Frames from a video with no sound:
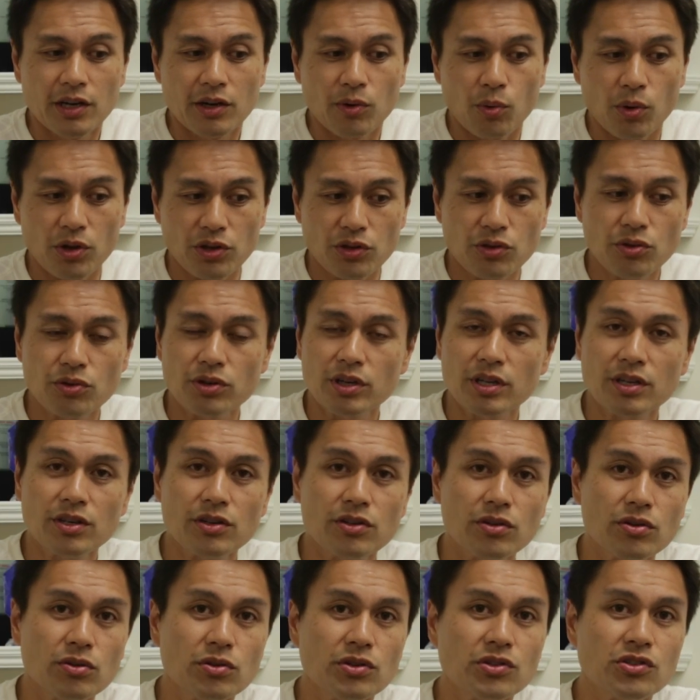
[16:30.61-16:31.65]
what you can
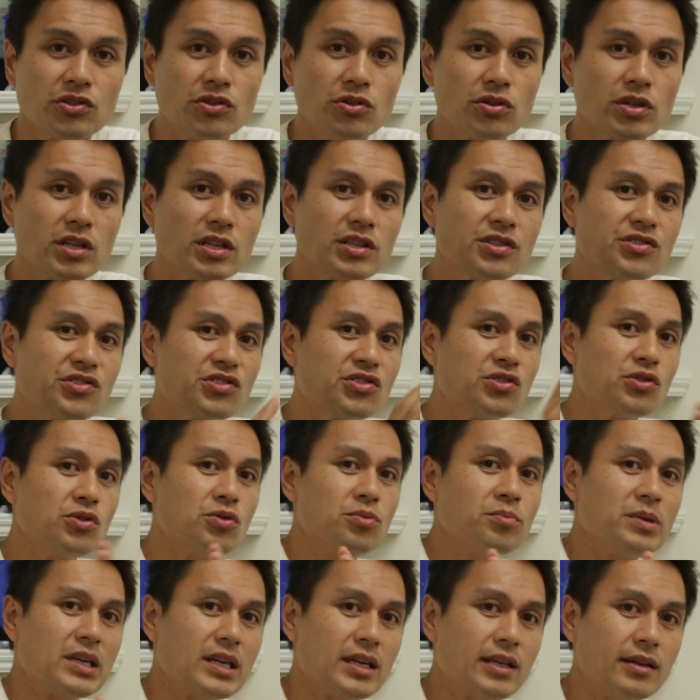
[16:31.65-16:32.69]
do is you can
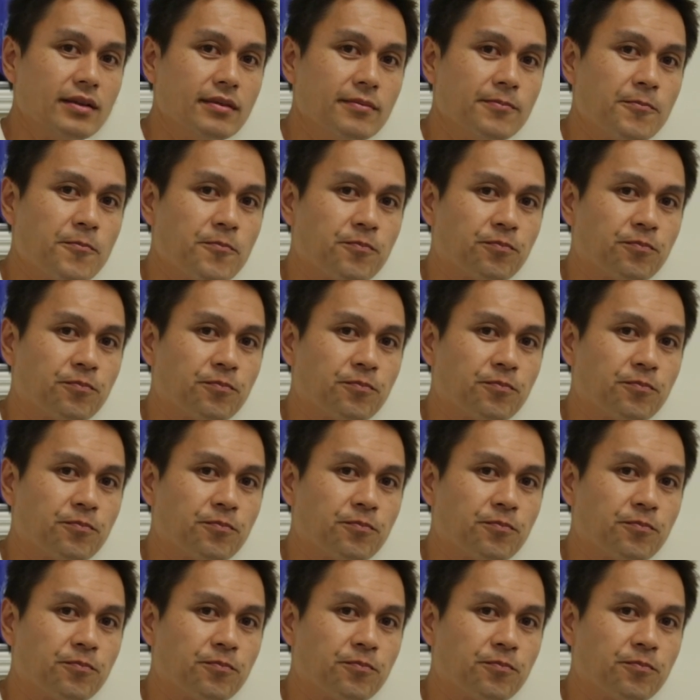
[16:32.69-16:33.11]
zoom in